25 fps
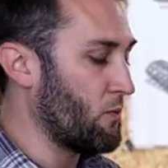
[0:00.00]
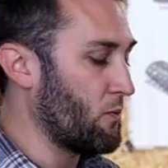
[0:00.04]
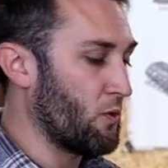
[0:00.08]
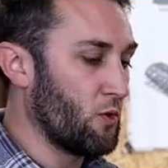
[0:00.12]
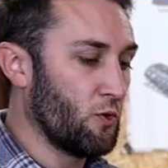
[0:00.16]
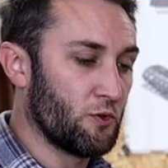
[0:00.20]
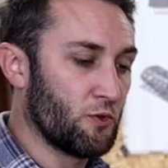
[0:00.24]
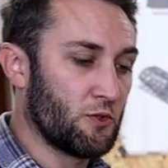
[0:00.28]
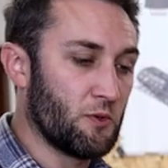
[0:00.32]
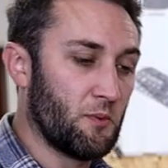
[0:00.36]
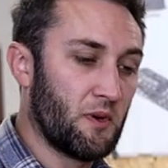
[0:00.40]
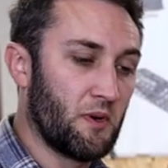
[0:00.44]
We
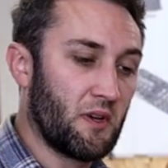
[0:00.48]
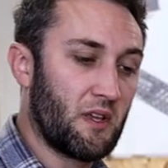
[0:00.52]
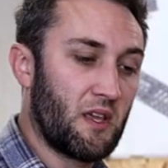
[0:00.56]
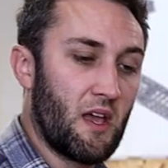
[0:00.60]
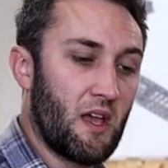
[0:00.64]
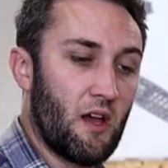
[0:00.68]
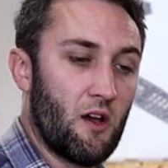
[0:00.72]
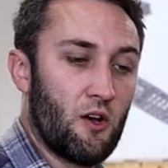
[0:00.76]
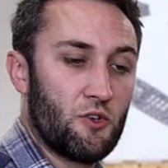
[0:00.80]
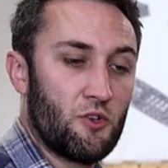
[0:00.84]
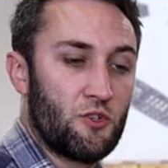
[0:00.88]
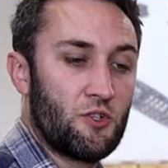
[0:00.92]
also wanna
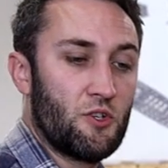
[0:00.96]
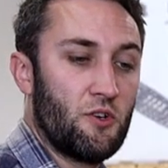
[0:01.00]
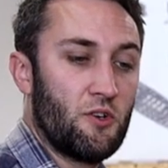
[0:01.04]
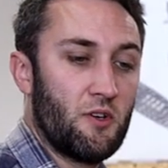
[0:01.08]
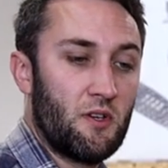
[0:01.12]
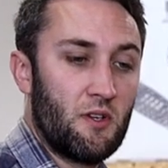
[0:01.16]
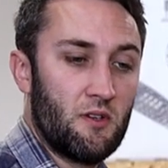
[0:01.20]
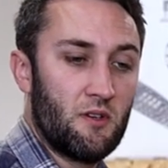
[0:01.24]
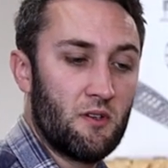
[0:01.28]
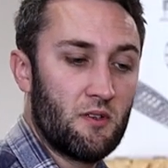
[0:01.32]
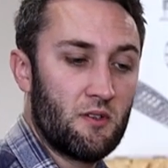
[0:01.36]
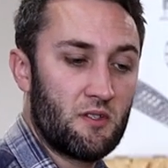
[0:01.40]
get our
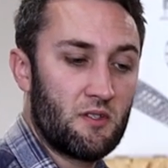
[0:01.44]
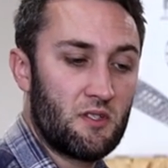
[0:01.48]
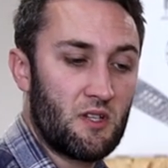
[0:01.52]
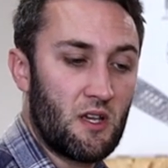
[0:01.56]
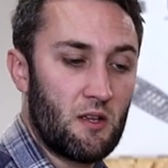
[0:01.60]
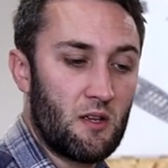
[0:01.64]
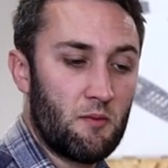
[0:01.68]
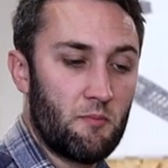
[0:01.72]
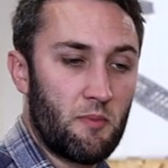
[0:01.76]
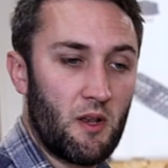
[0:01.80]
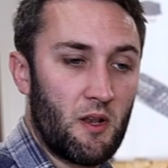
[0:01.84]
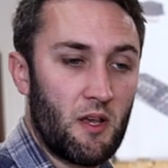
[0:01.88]
chine
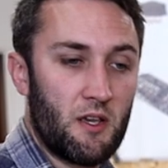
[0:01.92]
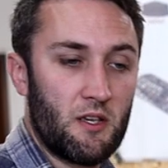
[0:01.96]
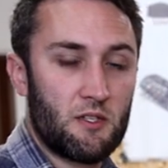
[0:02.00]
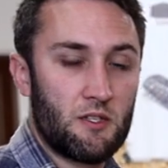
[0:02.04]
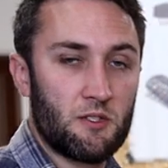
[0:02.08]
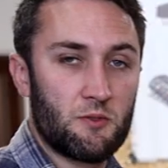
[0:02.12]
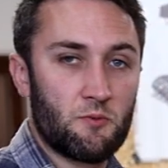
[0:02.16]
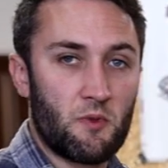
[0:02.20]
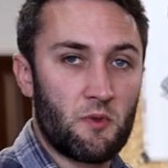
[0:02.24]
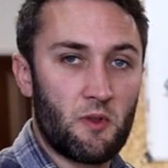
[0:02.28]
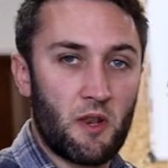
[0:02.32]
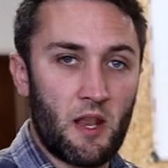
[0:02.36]
set in
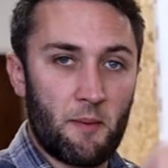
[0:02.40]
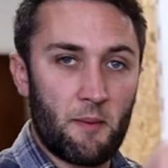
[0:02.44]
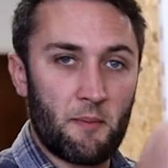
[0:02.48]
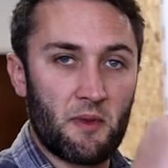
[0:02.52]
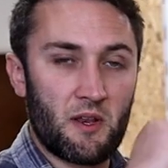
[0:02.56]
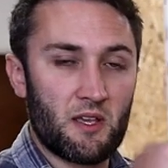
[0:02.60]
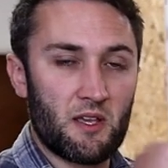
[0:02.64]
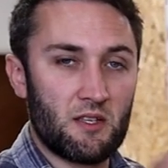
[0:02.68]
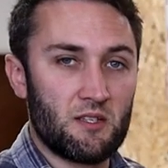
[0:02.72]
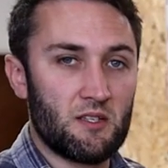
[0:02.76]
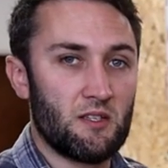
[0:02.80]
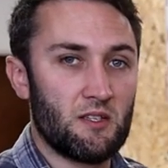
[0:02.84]
place. We
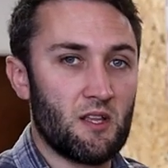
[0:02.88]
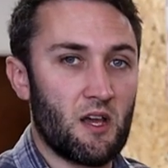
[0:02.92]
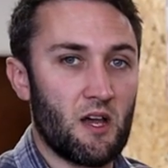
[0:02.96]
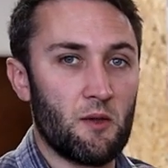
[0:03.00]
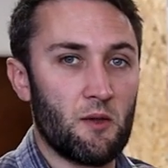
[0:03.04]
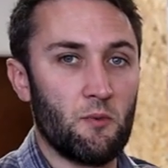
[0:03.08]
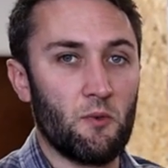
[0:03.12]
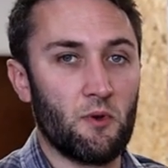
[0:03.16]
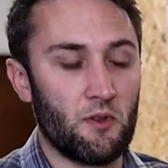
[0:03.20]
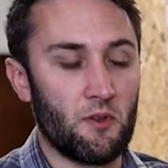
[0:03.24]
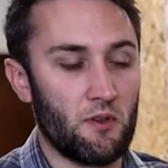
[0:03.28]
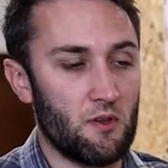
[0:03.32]
laminated
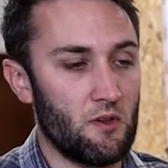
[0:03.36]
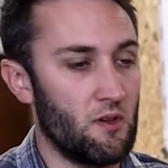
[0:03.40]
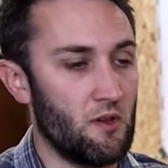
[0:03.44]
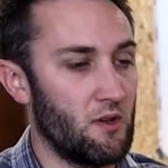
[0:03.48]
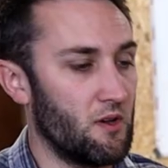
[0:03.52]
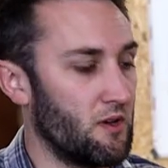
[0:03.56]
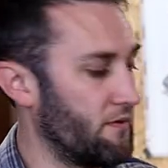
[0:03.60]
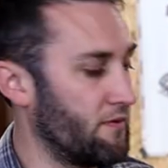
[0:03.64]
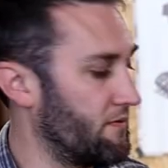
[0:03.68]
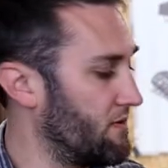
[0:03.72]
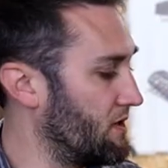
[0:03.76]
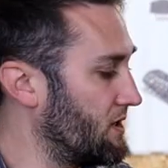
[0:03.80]
that in one of the
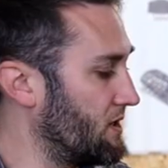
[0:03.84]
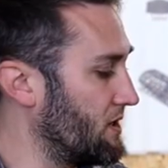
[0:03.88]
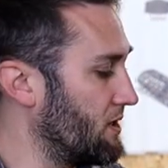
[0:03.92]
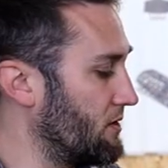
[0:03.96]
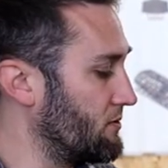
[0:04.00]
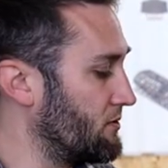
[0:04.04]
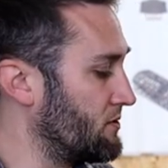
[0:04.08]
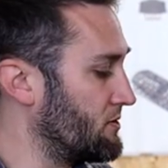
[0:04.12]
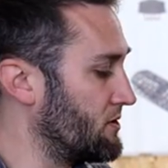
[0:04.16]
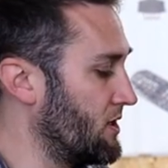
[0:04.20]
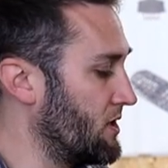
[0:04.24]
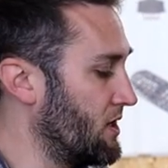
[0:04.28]
earlier
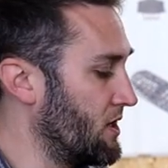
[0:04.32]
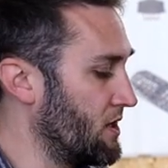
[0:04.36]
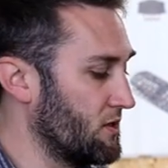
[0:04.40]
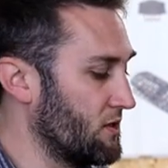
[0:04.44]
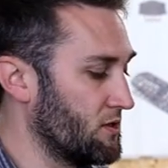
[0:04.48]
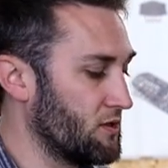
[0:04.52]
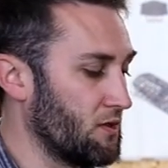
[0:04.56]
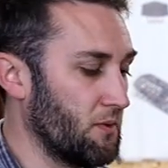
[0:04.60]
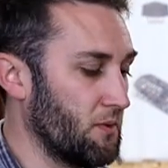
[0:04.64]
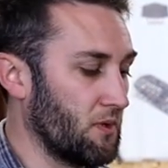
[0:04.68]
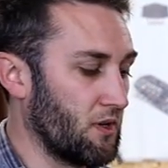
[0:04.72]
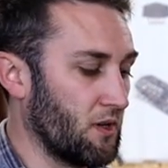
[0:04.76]
videos.
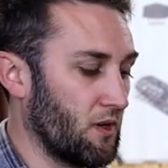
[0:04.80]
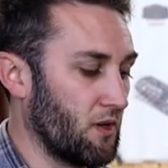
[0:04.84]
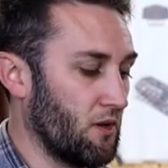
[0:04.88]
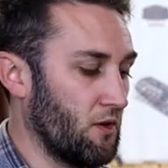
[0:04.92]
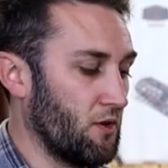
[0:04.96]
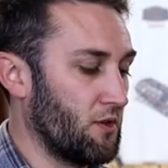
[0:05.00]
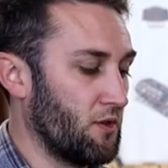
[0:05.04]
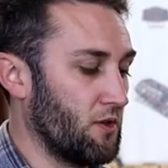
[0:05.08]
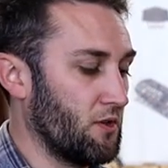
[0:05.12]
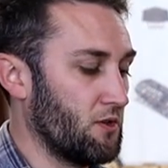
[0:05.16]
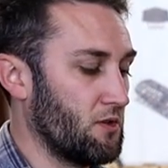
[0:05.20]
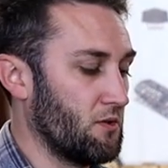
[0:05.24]
So we're gonna
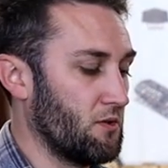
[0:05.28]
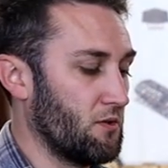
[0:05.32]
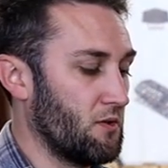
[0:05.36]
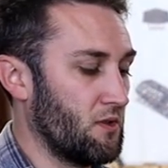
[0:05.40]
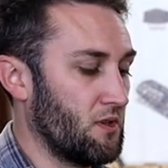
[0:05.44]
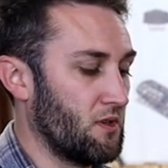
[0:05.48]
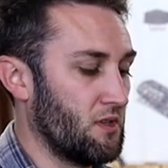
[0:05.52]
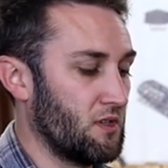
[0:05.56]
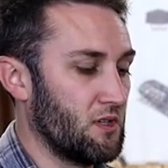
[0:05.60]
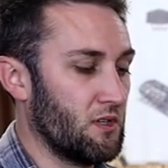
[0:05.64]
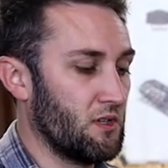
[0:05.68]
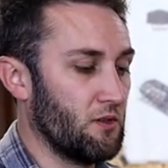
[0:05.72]
look at
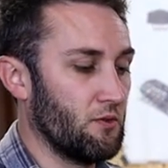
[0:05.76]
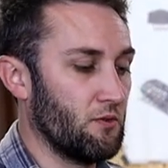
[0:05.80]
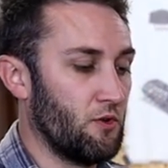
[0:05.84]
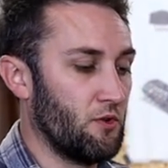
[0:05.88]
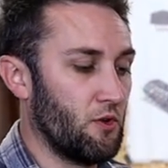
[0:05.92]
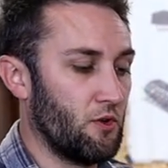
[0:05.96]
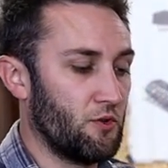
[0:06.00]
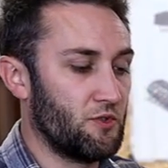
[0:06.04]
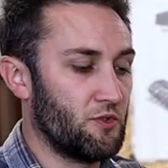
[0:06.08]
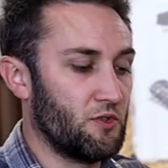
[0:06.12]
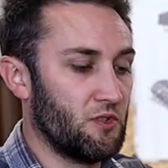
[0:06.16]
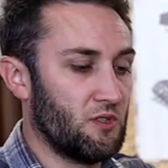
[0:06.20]
doing these little
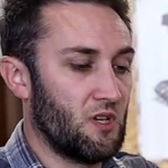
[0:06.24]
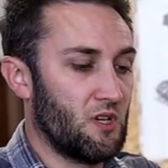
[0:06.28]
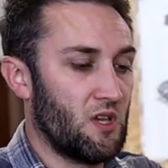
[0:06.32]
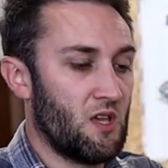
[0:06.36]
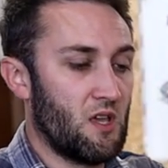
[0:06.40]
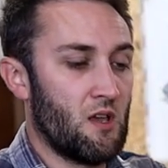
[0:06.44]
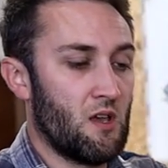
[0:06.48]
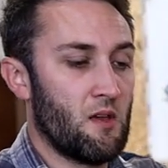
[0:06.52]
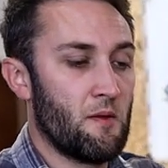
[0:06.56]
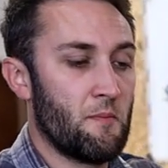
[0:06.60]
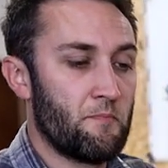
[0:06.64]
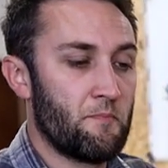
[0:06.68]
notches
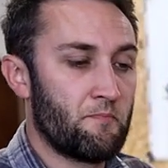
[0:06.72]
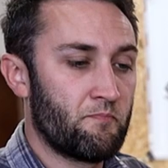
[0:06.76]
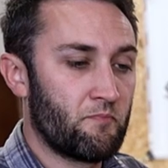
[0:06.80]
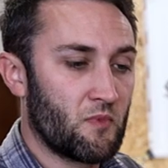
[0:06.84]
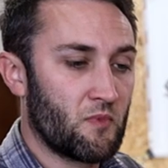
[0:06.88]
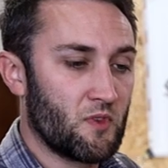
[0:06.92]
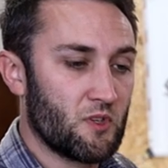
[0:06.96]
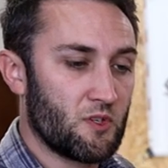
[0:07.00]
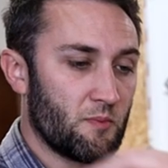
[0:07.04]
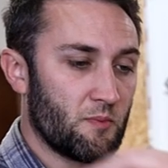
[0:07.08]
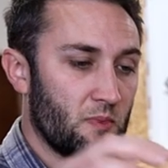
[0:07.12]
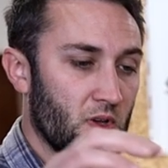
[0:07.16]
here
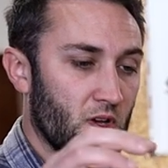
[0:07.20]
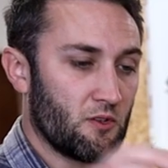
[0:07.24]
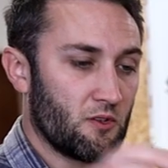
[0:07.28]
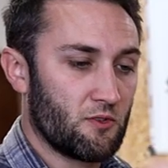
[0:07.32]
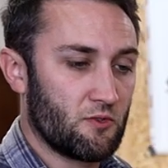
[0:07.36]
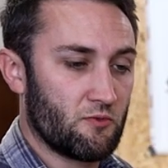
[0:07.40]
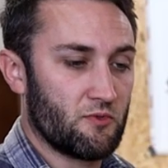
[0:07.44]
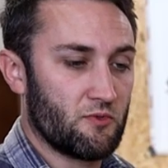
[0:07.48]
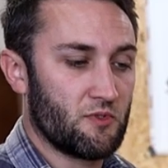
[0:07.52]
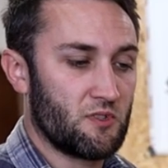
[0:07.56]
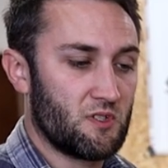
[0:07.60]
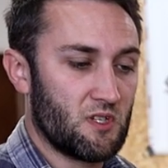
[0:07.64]
to be able
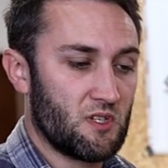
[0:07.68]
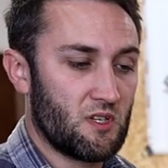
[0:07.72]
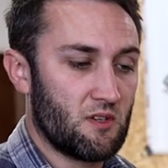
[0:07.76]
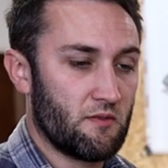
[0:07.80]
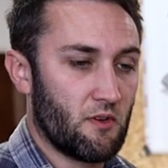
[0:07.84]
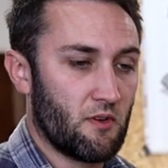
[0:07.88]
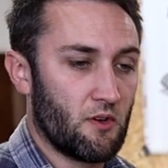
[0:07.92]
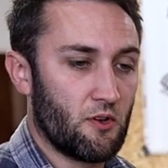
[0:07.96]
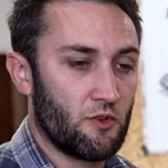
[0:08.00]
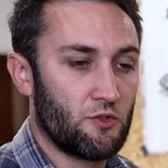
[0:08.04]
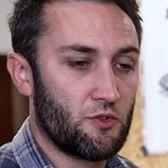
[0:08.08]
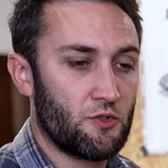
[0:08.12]
to
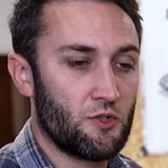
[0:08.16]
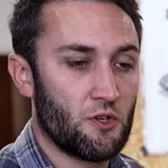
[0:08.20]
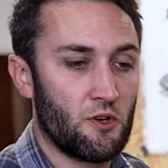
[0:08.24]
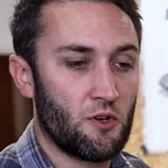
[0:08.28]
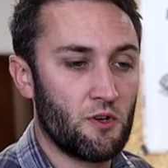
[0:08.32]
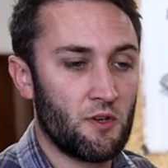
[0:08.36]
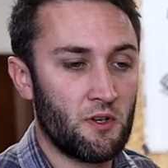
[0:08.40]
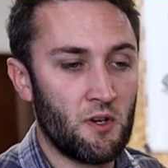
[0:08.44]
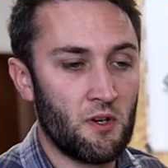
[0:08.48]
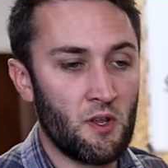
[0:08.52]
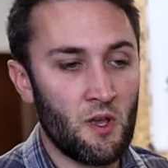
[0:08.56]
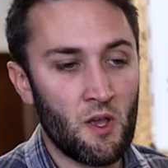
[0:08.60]
receive our
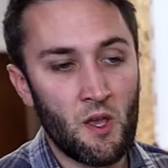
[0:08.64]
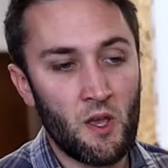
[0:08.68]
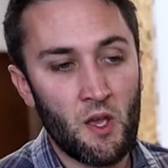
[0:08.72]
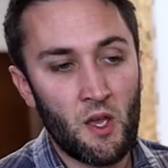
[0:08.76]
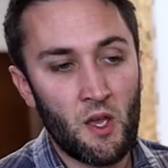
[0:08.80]
chine.